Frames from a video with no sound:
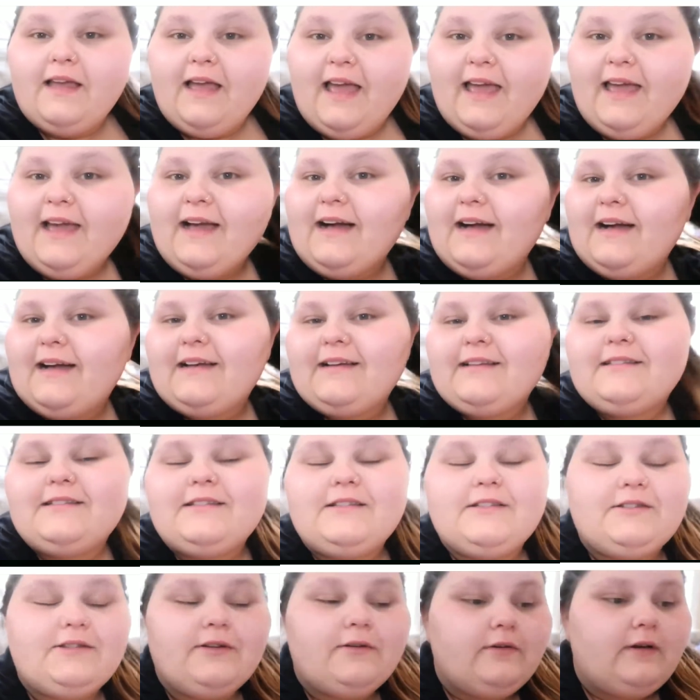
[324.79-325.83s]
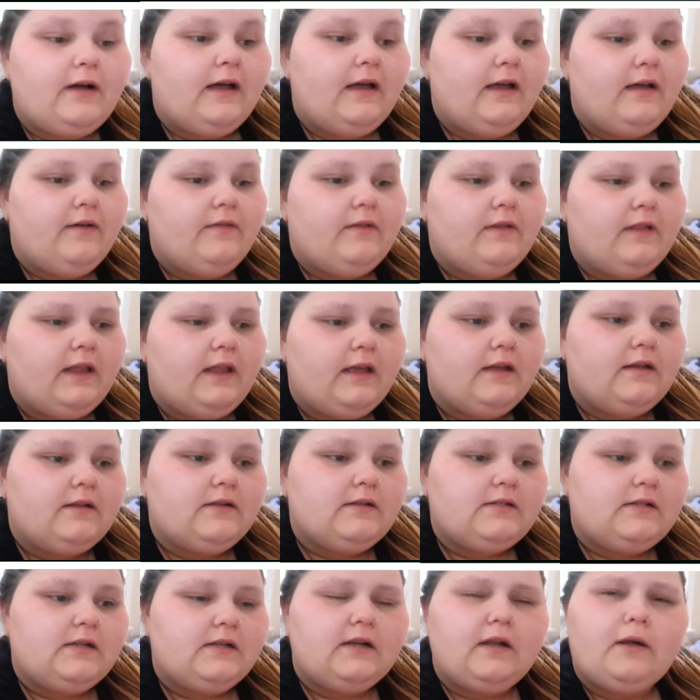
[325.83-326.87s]
Hey guys, so I haven't like
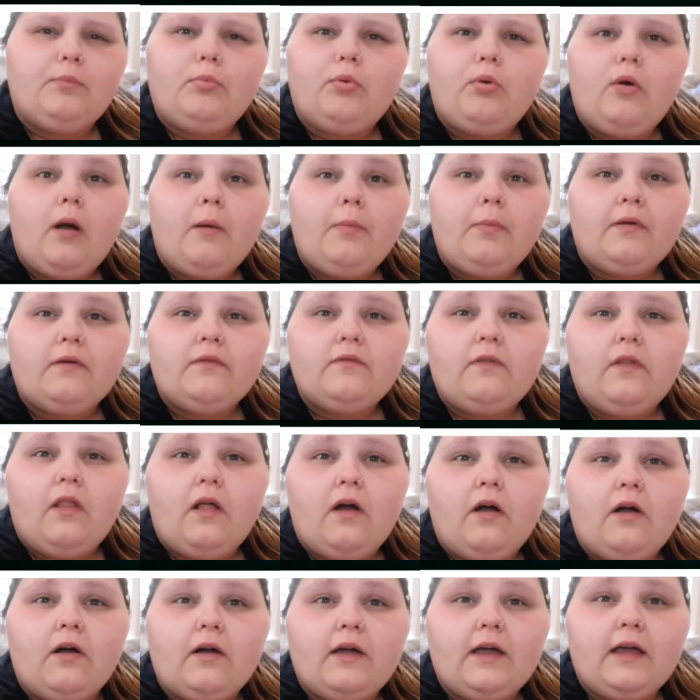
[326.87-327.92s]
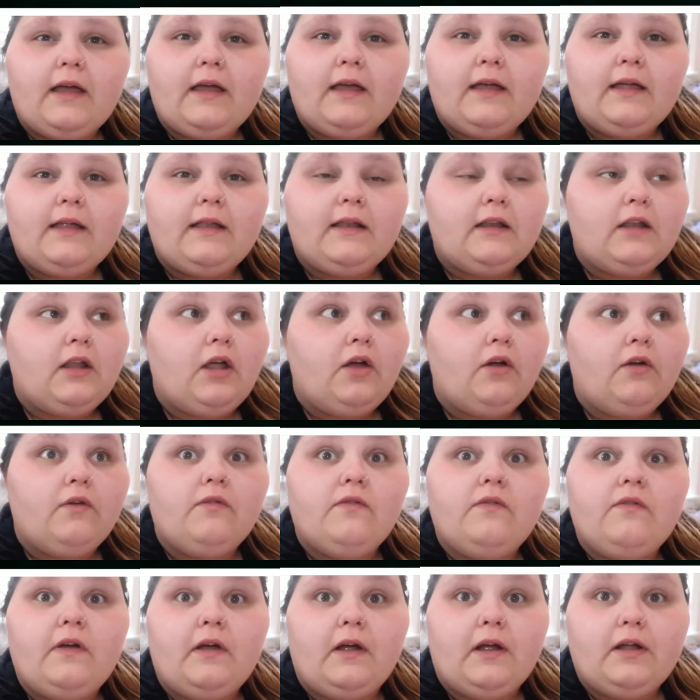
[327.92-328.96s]
done a proper vlog in a
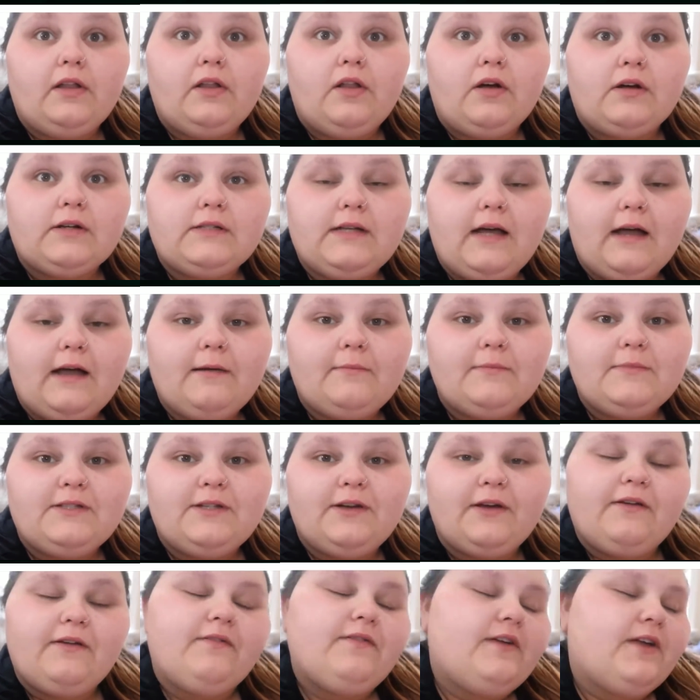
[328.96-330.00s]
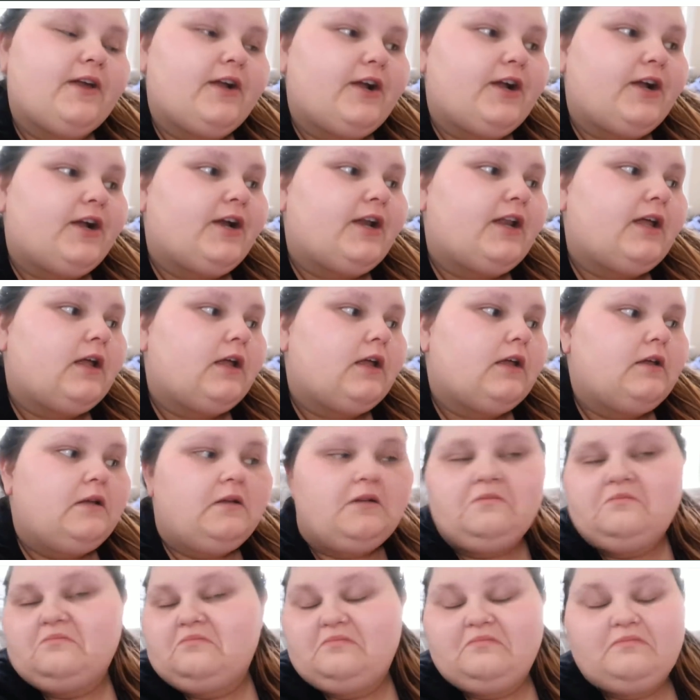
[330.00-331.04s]
very long time, so I figured
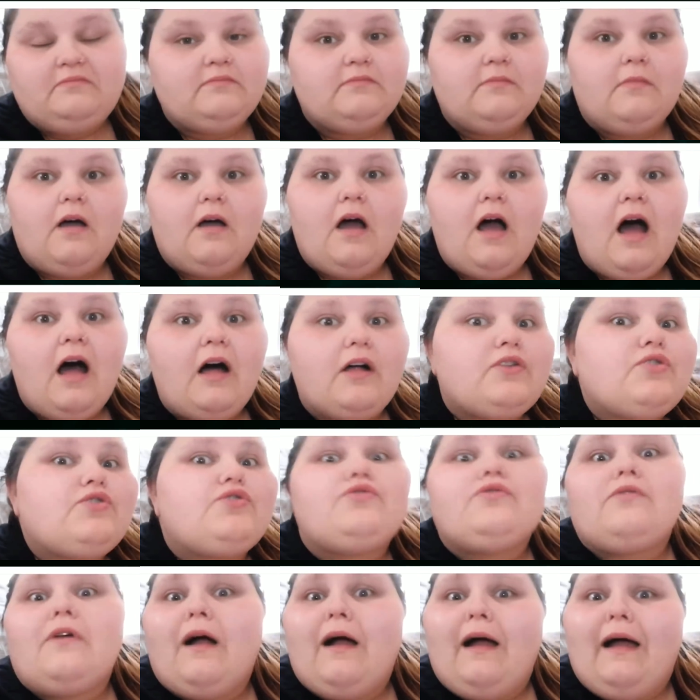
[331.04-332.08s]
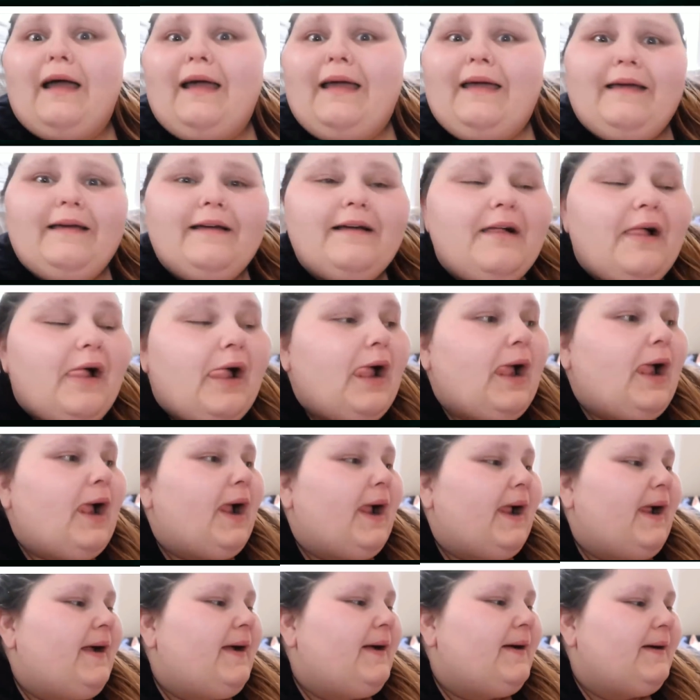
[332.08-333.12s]
I'll try.
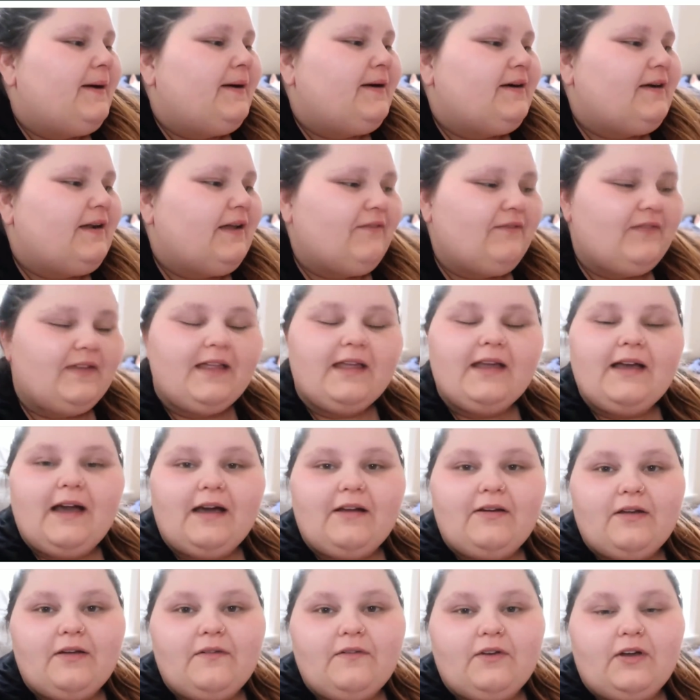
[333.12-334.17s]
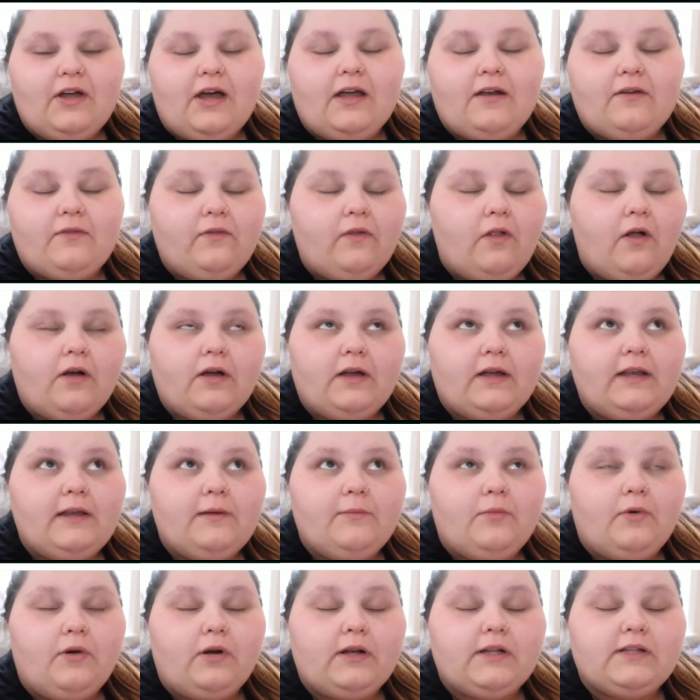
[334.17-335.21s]
I feel like I don't even know how to vlog
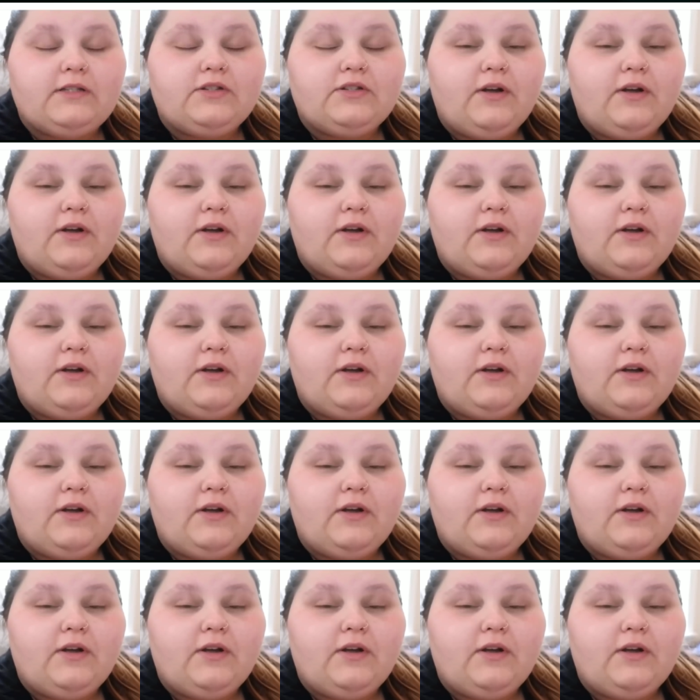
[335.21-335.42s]
anymore and it's